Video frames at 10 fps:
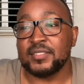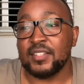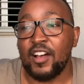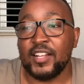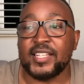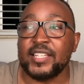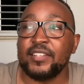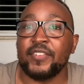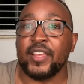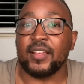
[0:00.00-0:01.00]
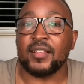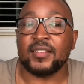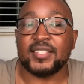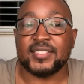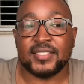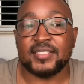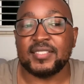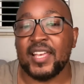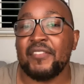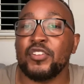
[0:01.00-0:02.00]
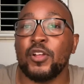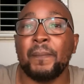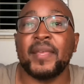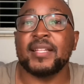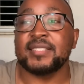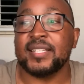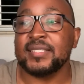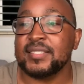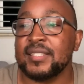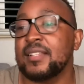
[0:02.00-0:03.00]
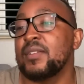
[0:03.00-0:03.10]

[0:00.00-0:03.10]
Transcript: are leaving these cities having not been tested,